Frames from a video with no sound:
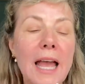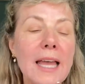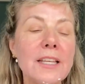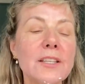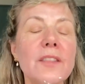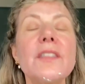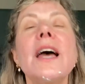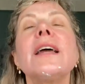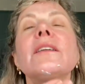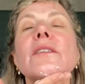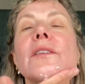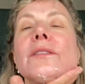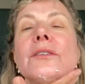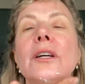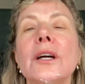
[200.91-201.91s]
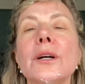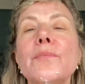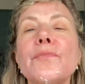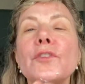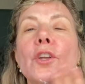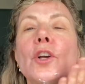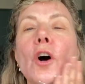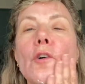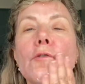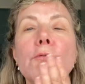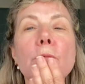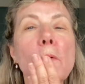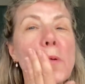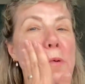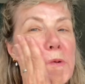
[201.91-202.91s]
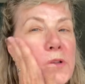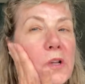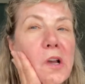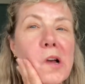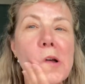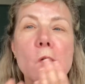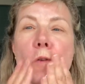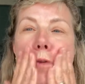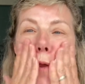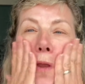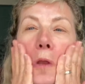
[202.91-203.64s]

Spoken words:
And that golf ball size